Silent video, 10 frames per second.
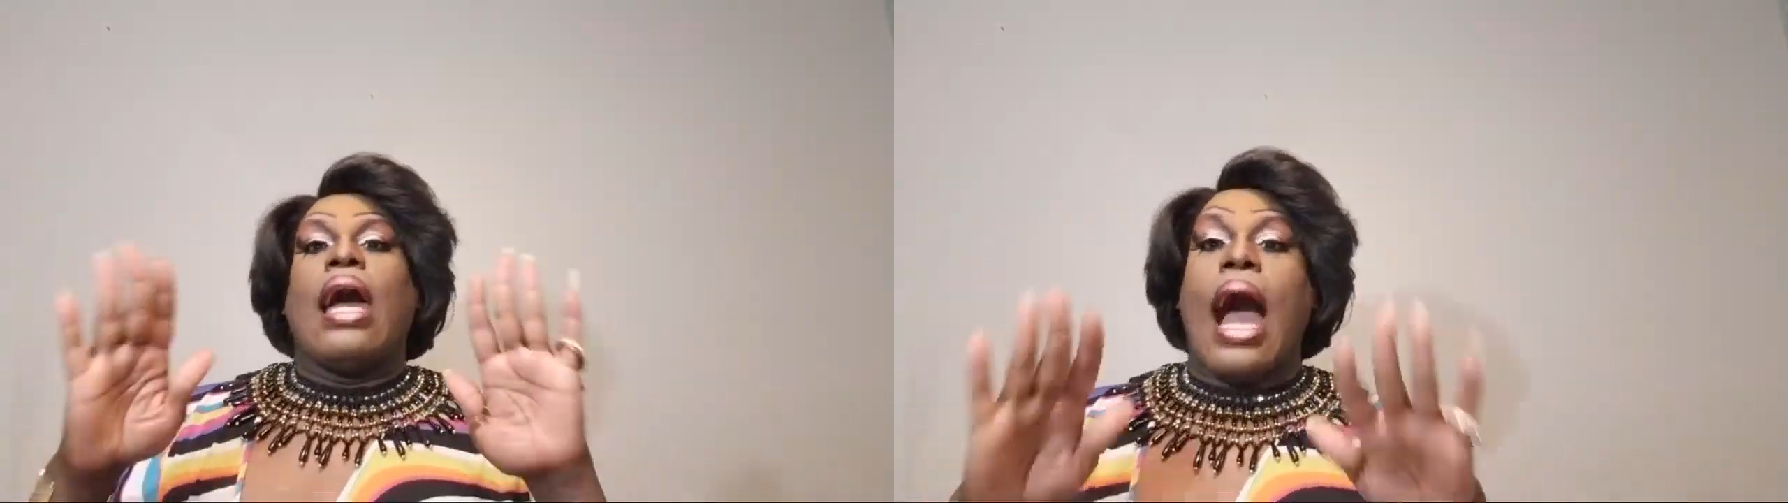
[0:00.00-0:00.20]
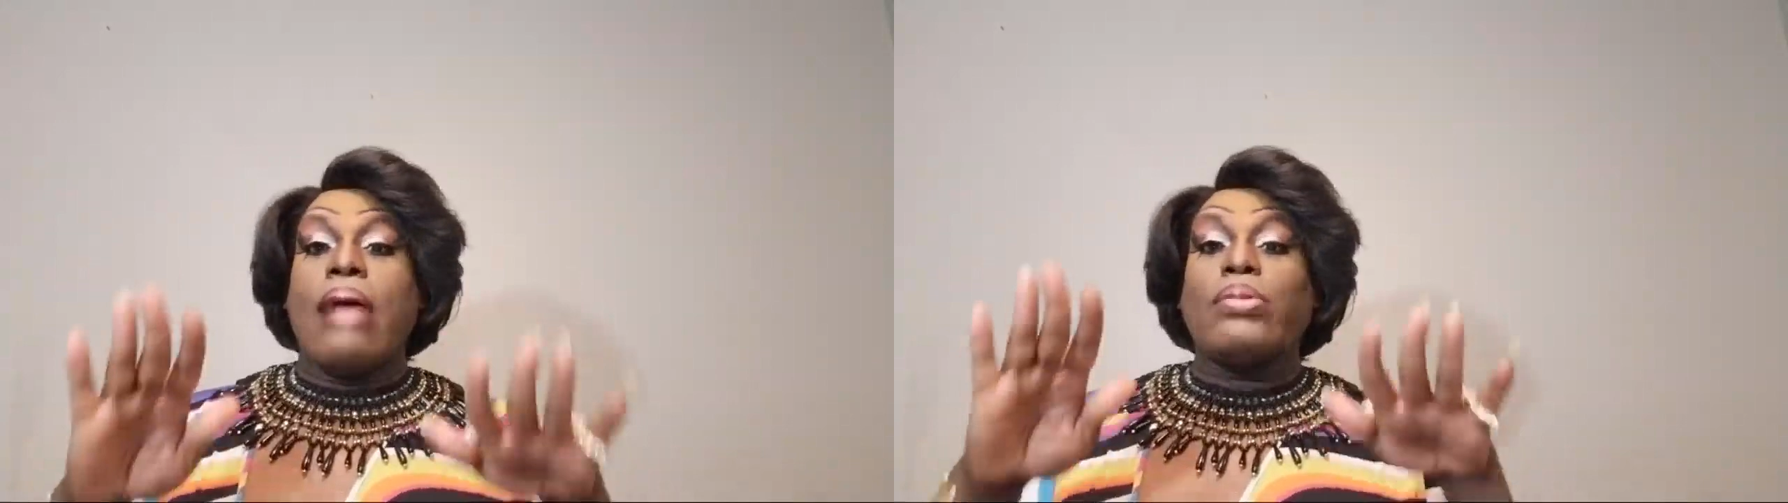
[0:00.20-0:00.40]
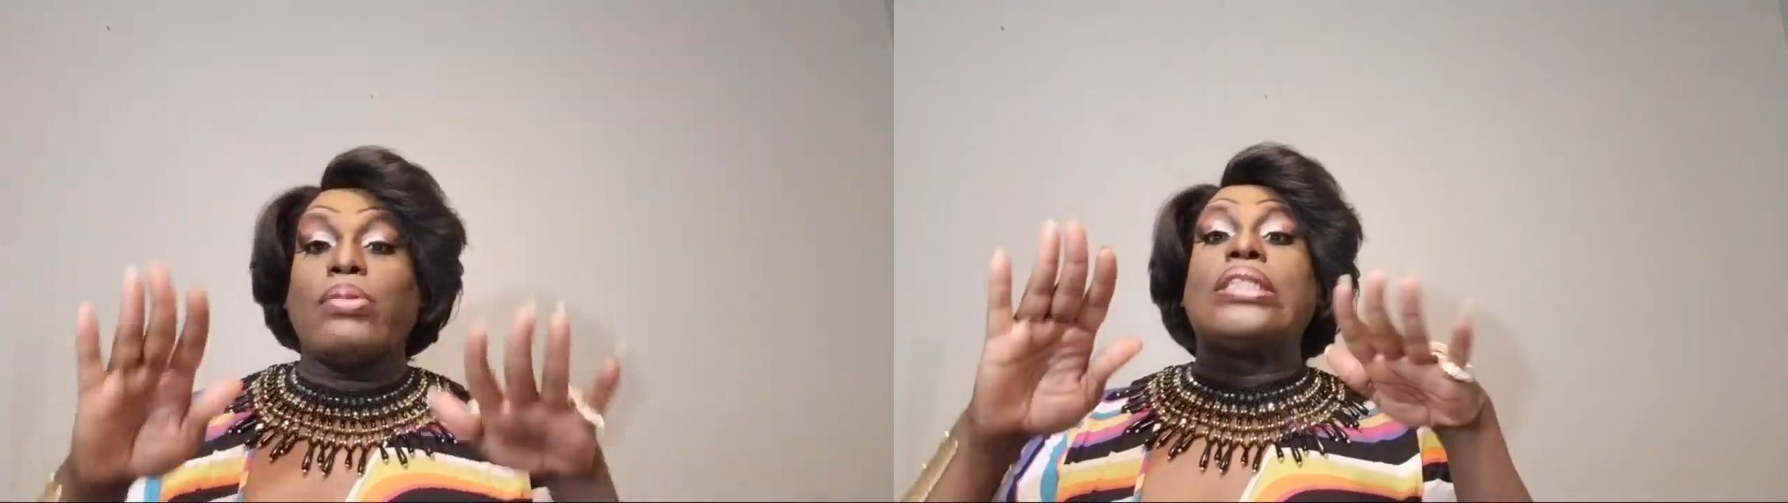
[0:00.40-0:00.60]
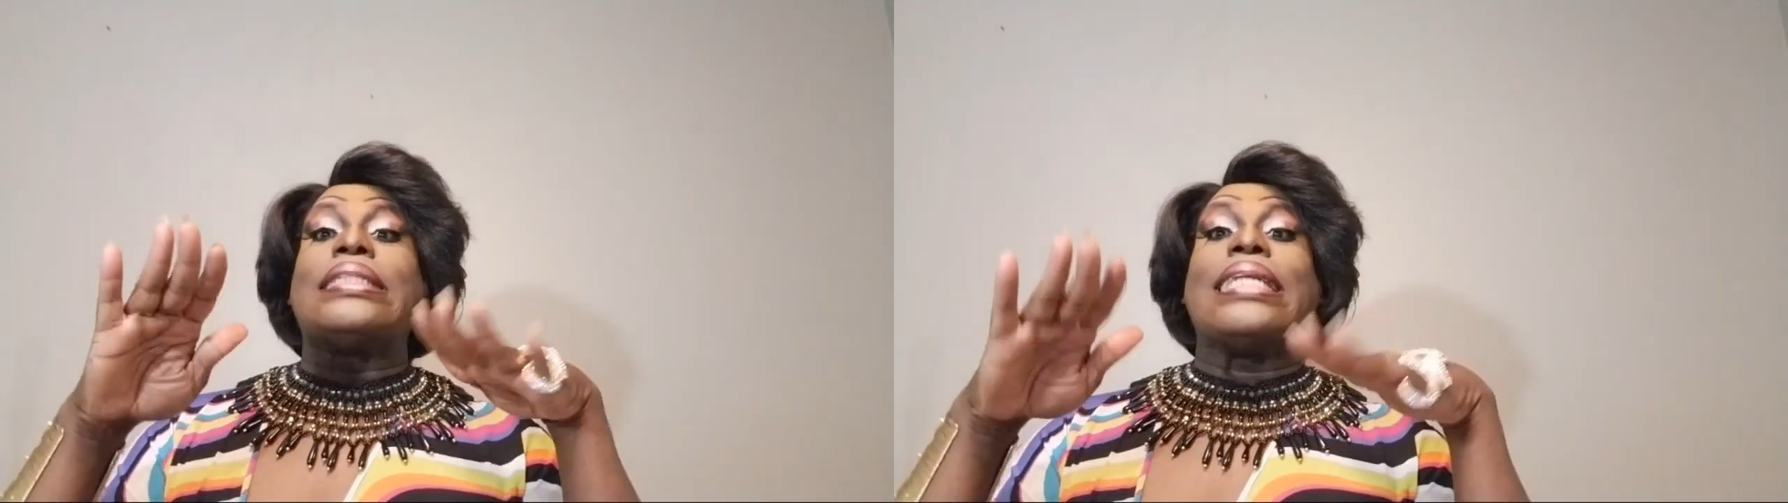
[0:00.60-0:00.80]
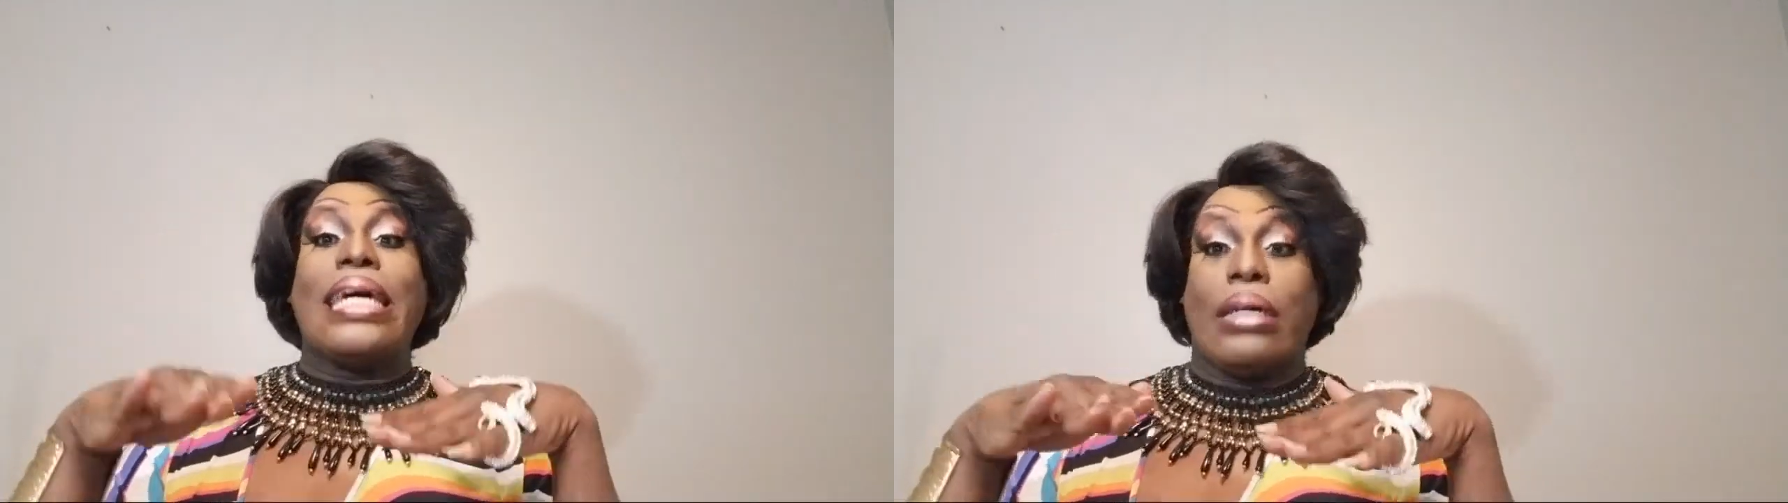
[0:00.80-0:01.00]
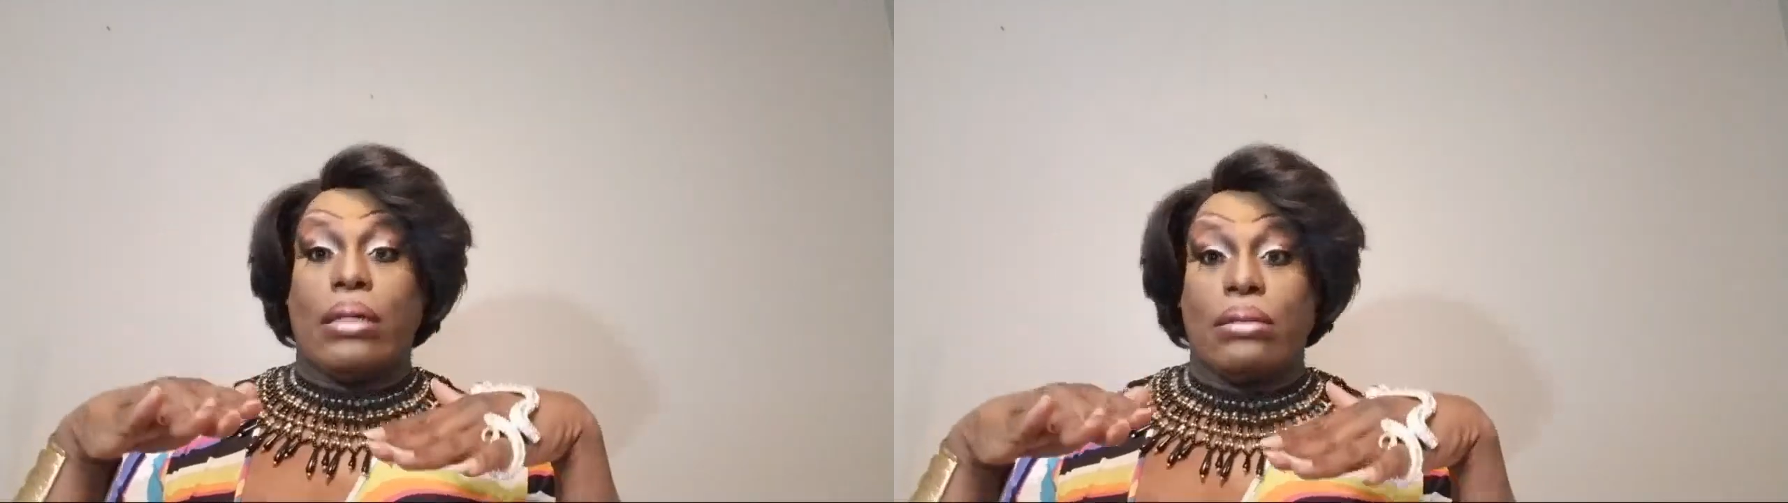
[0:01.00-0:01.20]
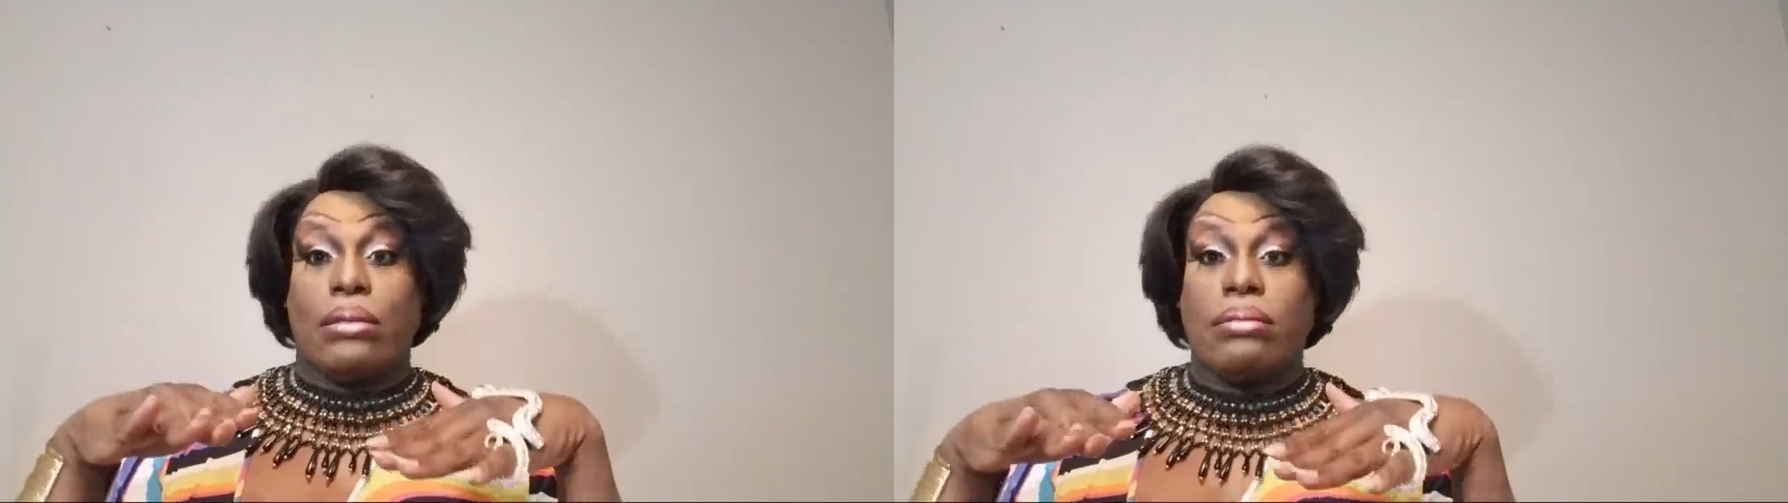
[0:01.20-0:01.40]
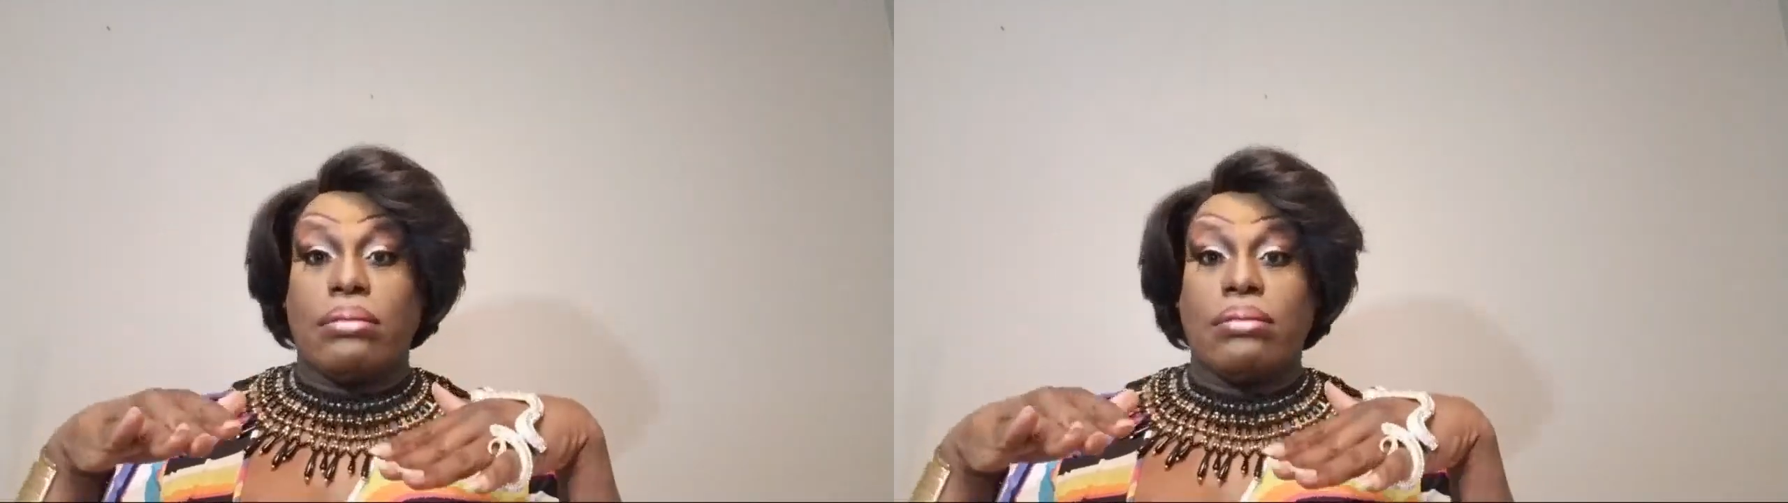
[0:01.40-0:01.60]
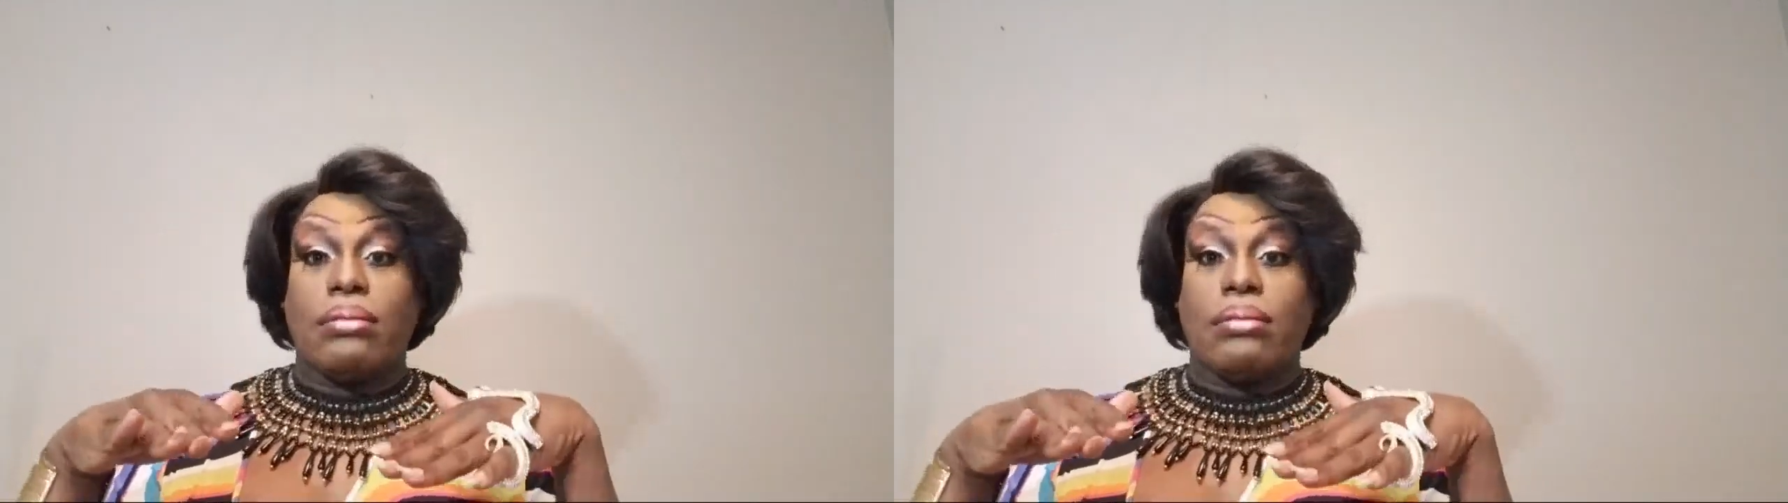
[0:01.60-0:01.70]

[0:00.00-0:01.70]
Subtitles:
I'm still,